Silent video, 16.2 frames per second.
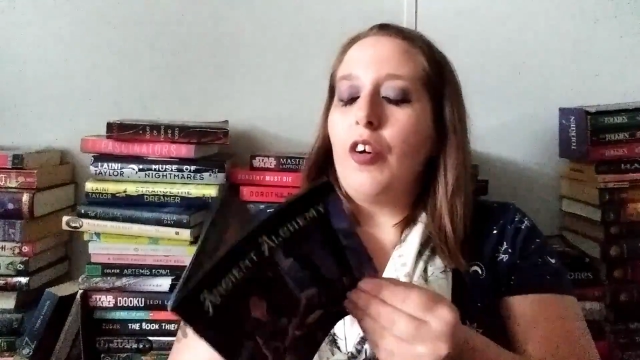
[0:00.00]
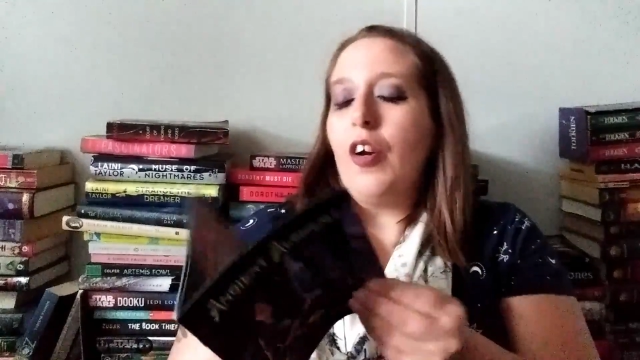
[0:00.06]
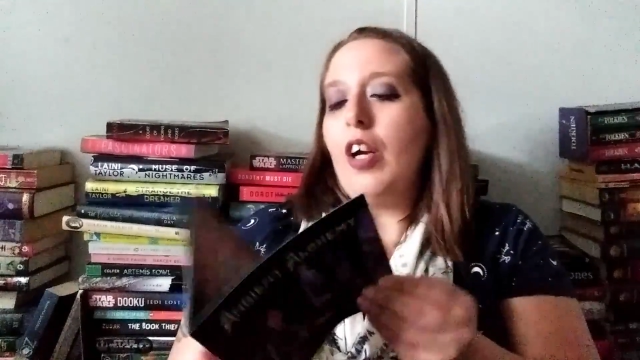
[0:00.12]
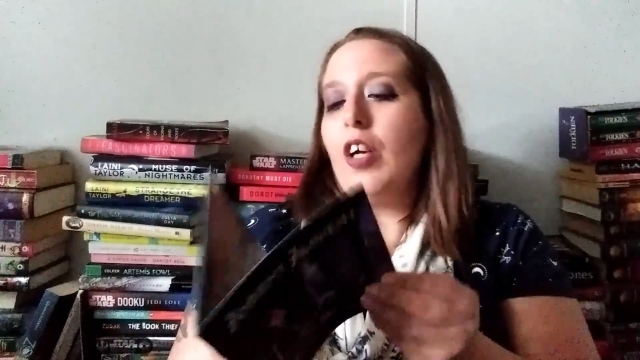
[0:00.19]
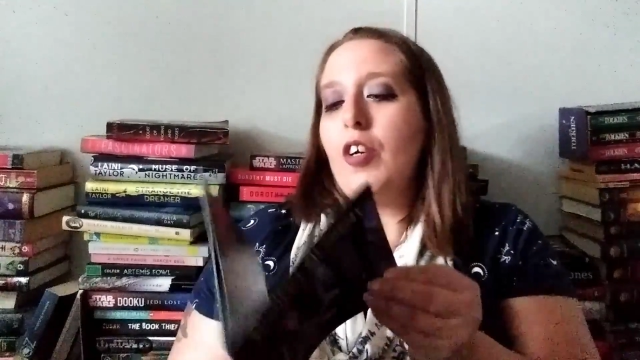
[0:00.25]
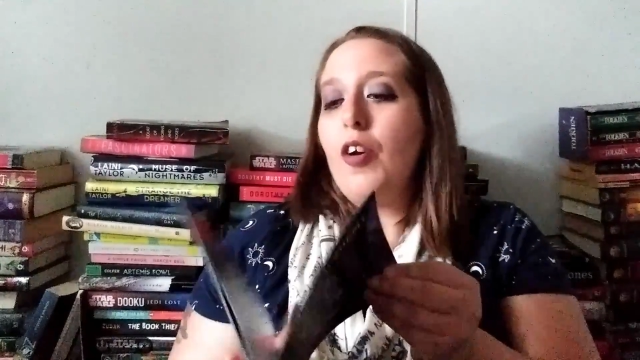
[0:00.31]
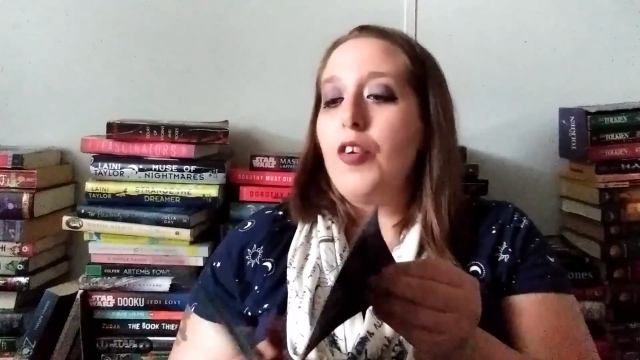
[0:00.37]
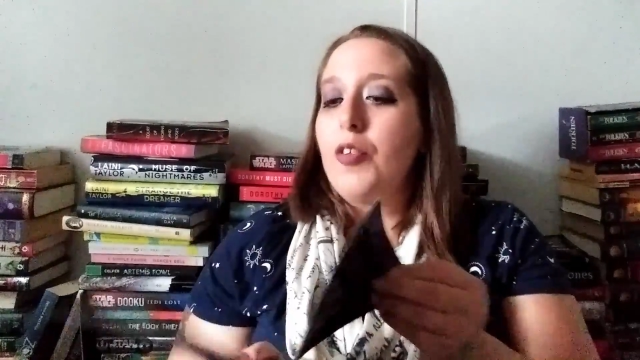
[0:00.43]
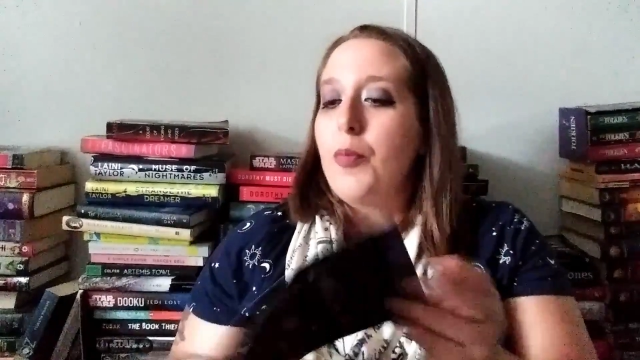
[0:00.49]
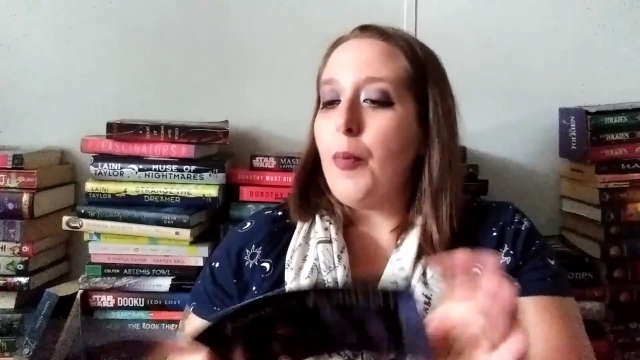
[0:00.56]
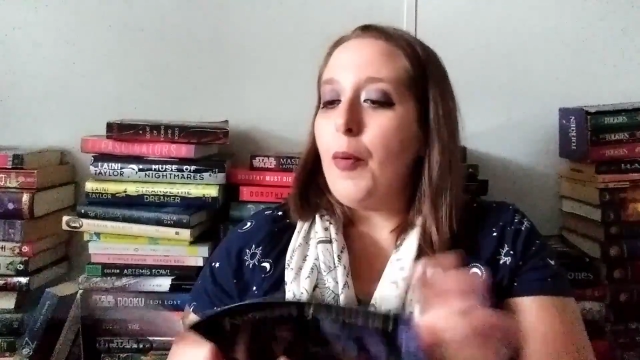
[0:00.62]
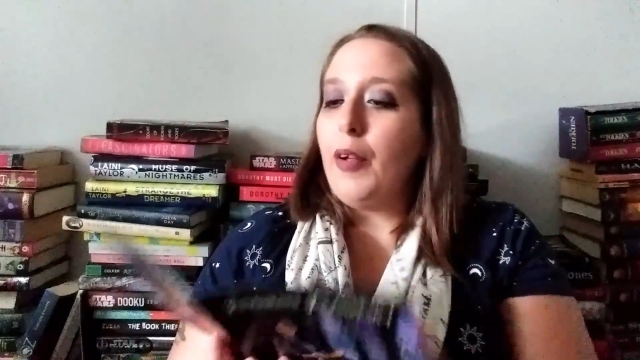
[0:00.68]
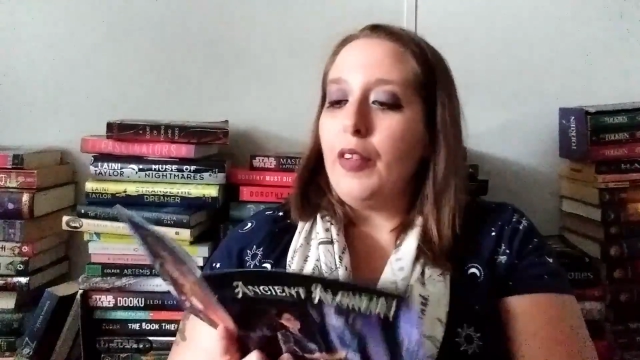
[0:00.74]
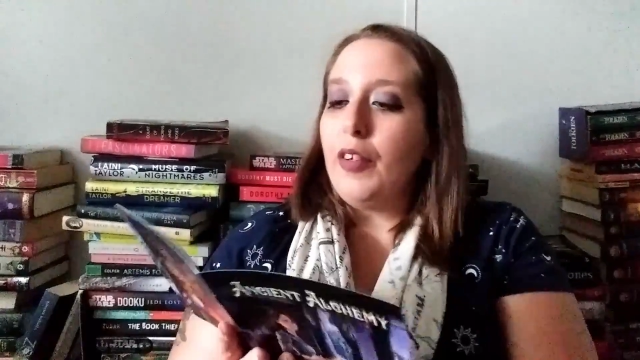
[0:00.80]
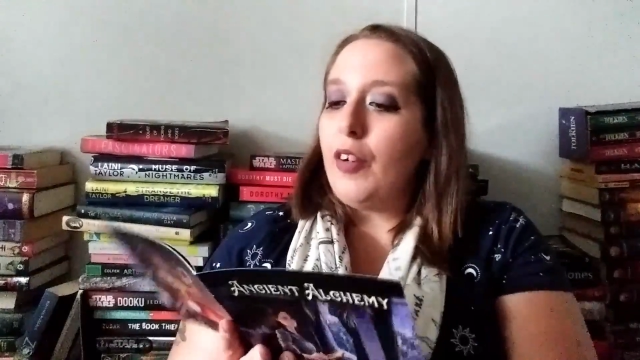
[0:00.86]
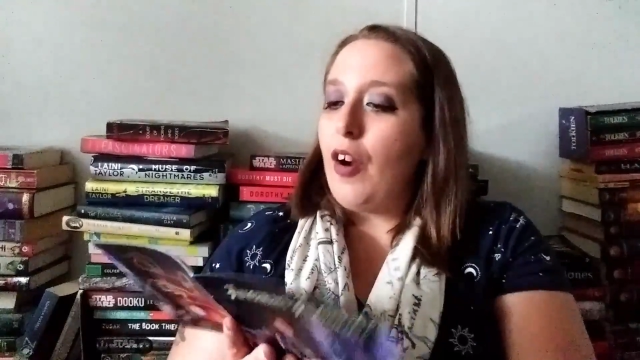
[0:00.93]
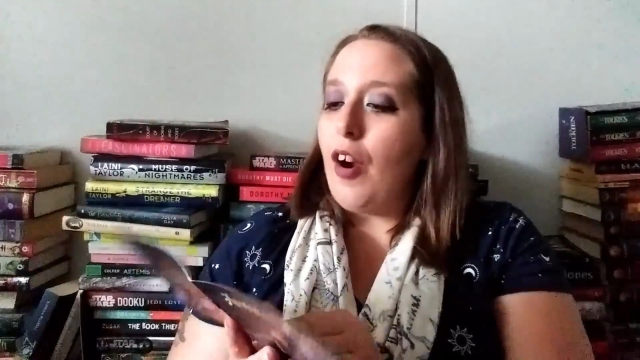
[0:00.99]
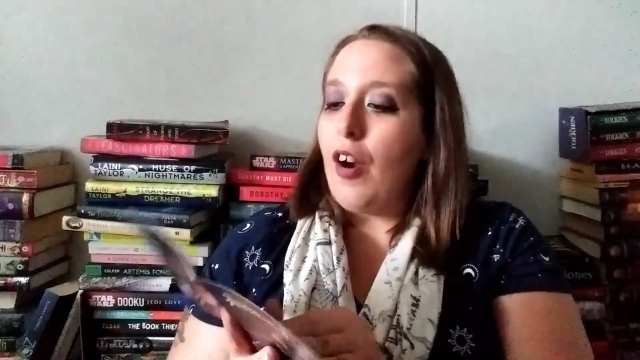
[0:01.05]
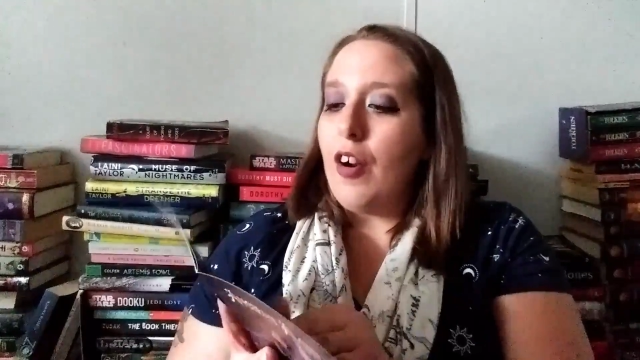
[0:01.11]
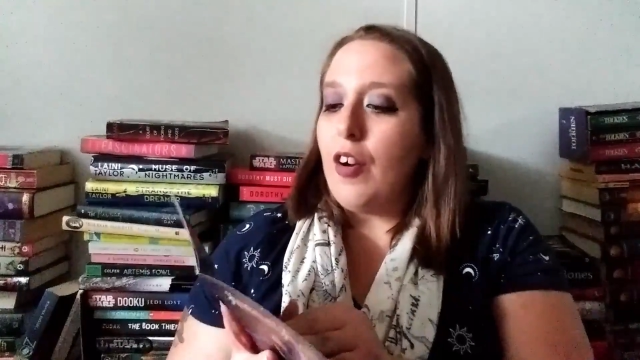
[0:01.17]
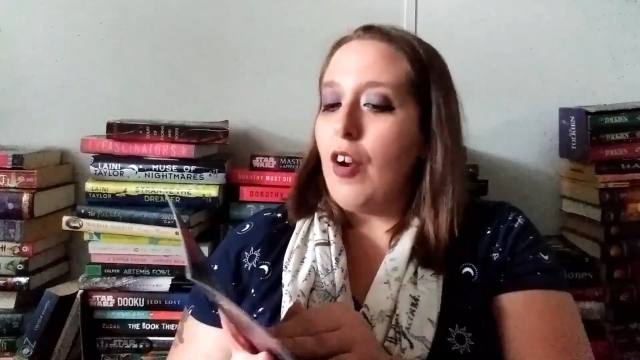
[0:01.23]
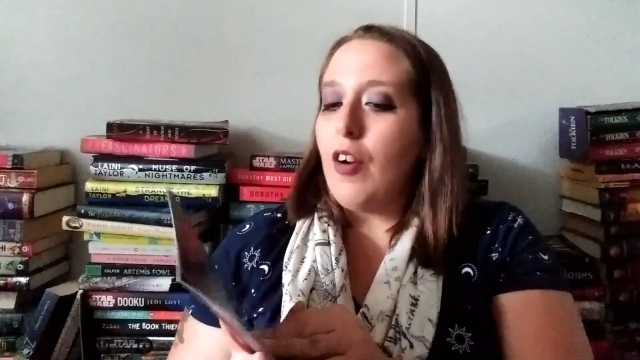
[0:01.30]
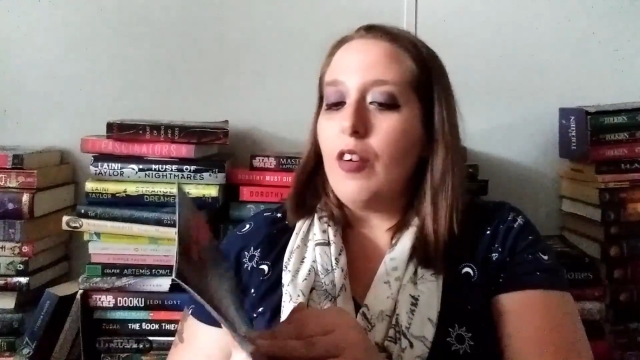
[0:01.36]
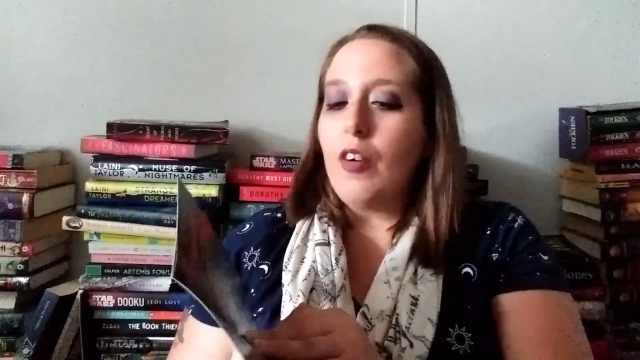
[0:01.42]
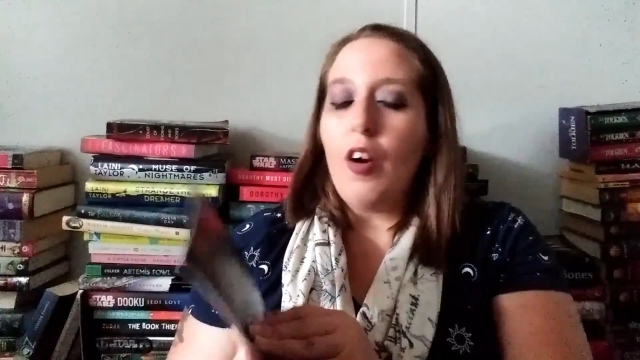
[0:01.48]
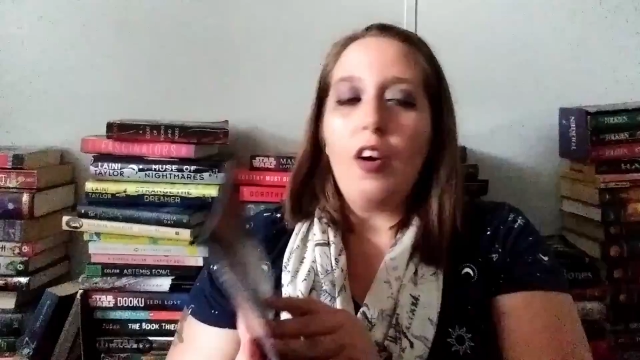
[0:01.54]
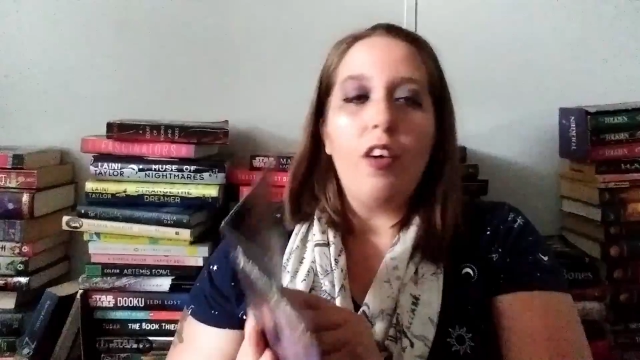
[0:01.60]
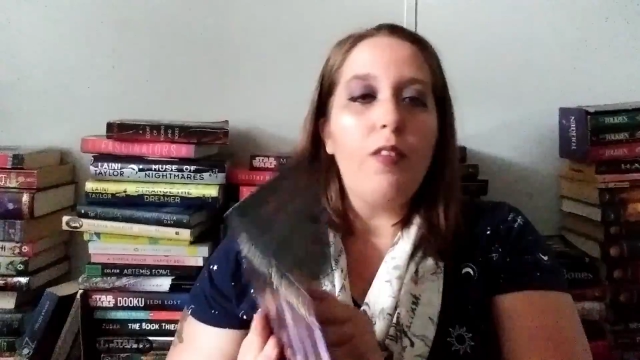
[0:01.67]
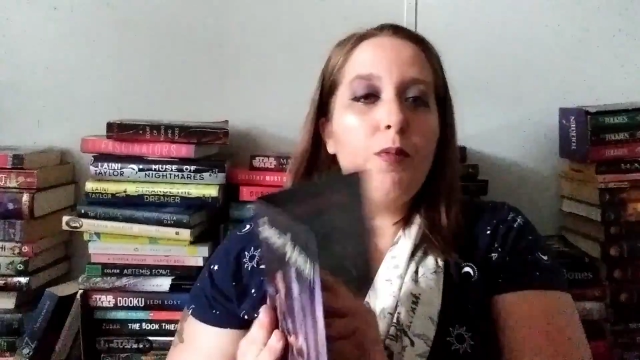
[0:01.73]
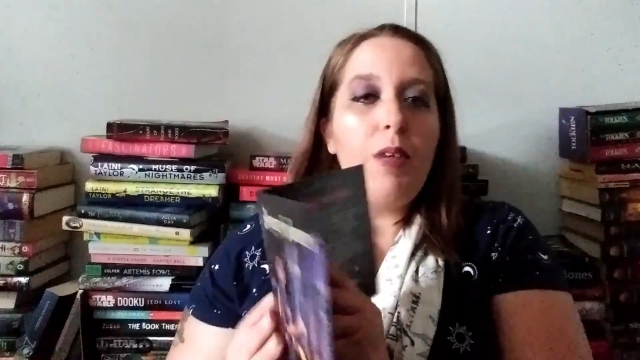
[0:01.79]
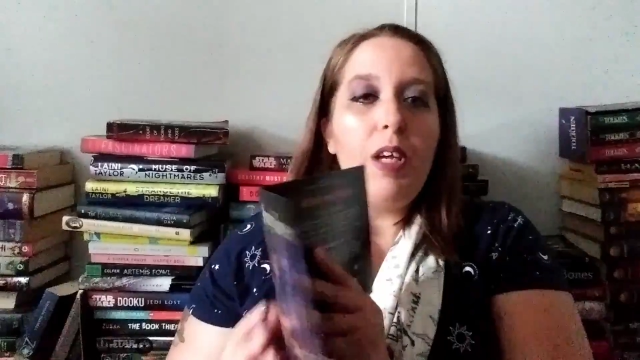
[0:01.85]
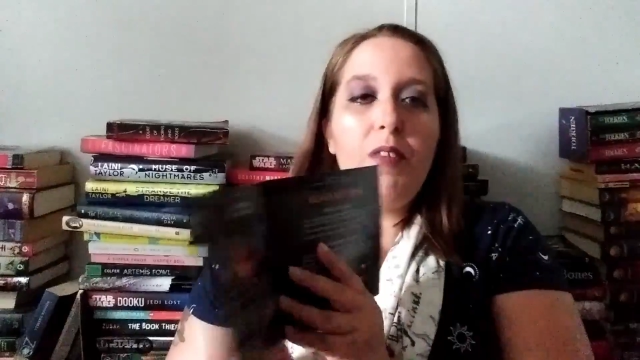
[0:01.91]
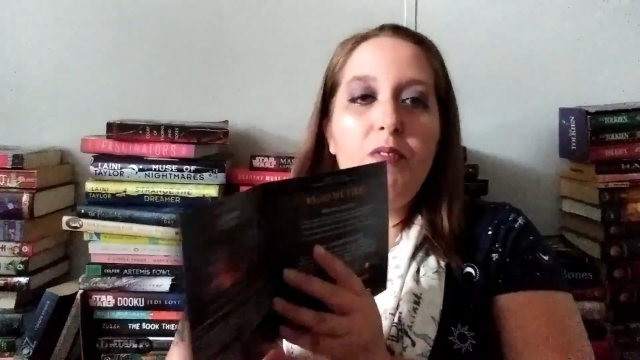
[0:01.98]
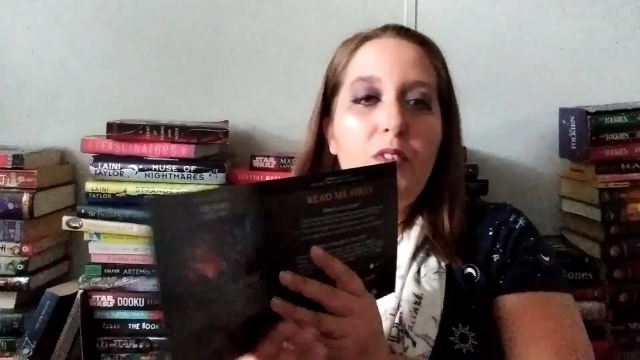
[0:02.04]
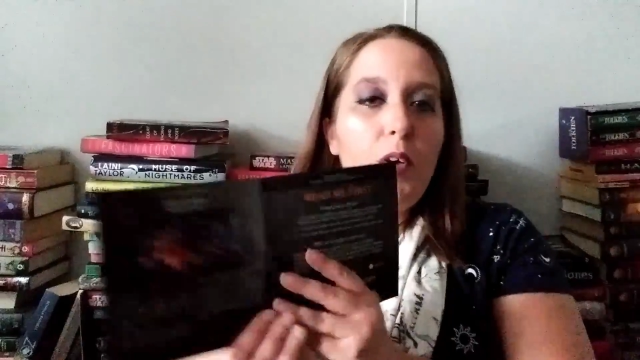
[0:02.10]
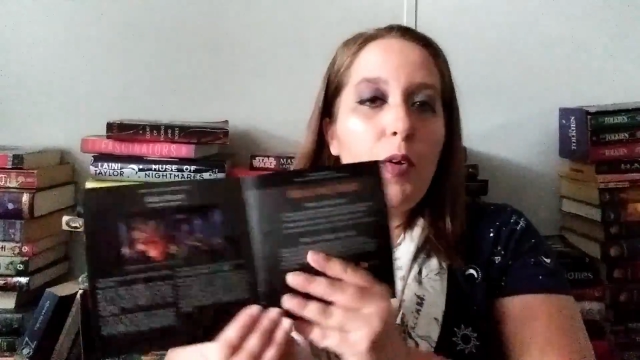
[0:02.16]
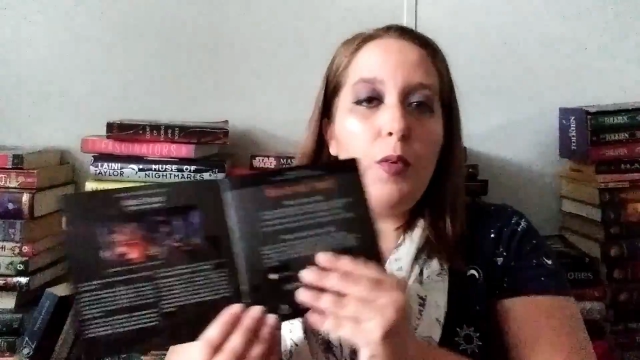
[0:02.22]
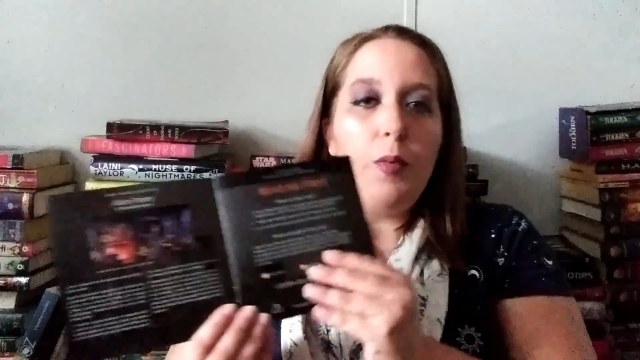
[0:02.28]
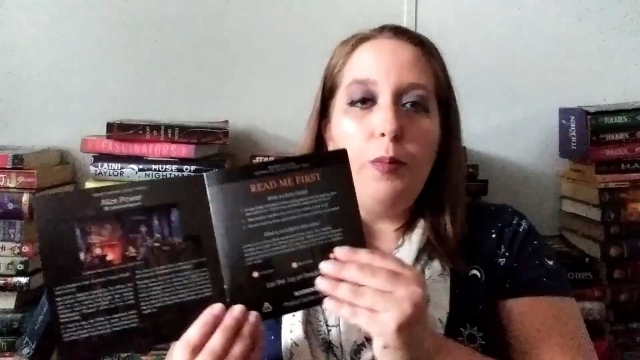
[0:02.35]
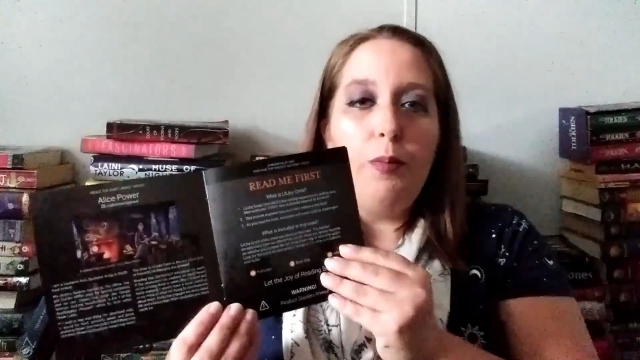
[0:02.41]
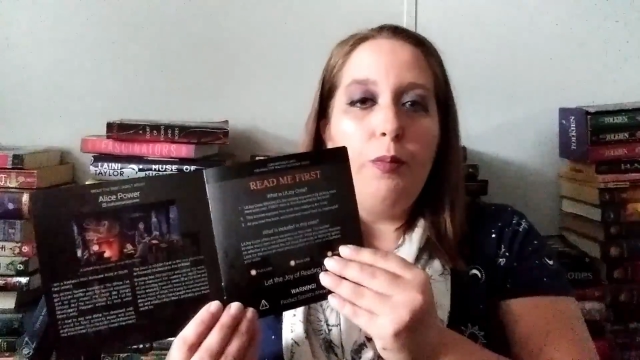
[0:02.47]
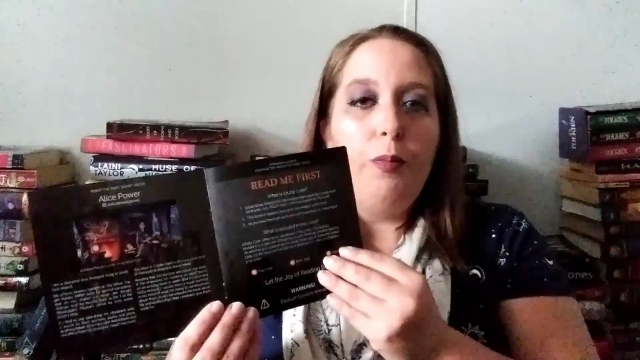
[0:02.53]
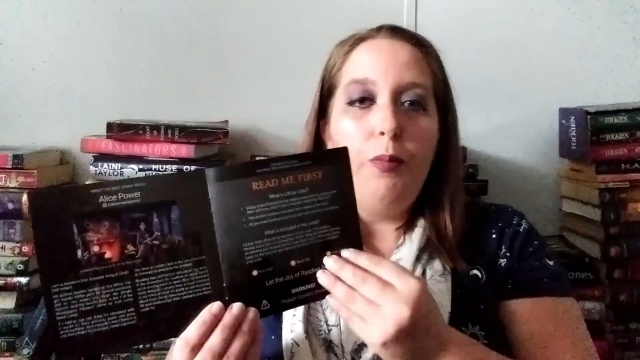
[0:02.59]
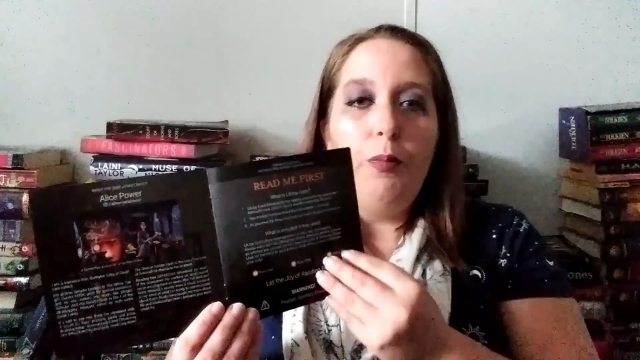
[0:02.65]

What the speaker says: or our spoiler card, our info,